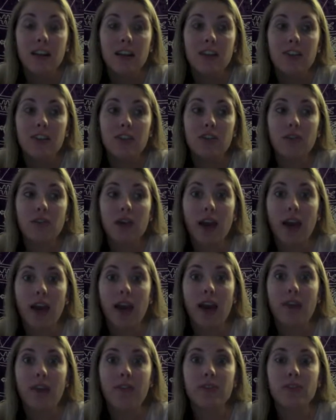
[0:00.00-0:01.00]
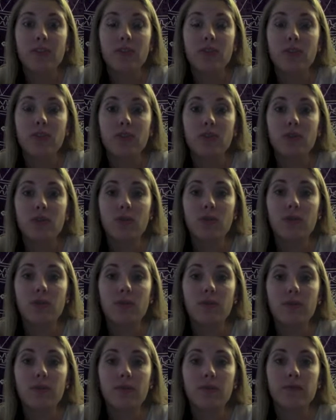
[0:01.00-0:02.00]
you have
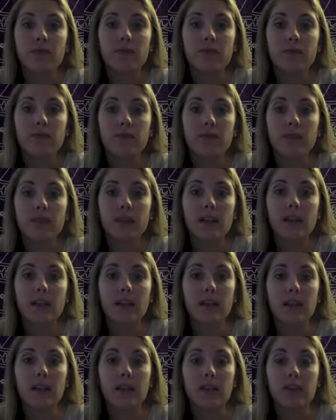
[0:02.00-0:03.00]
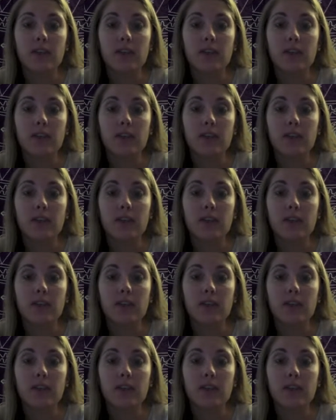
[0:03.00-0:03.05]
to, like,